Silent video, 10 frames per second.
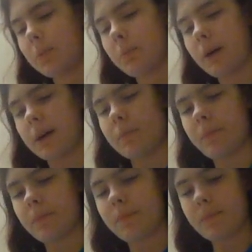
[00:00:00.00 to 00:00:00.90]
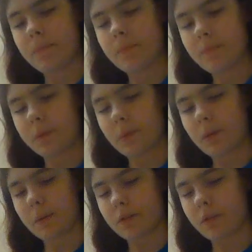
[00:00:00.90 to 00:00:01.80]
But
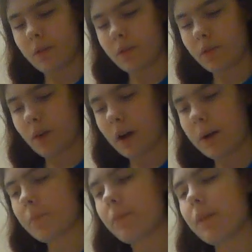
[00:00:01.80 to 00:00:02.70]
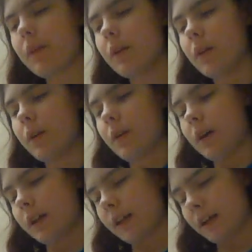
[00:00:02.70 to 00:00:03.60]
make sure this is dry.
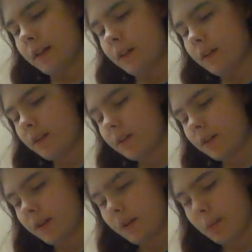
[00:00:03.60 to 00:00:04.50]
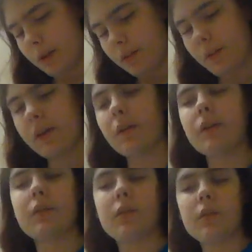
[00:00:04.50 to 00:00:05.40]
And then you're basically
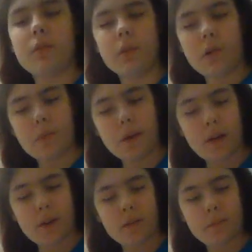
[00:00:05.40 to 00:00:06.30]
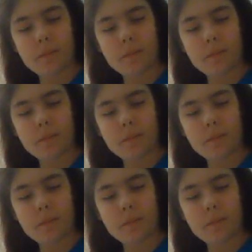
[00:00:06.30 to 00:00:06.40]
going to open it.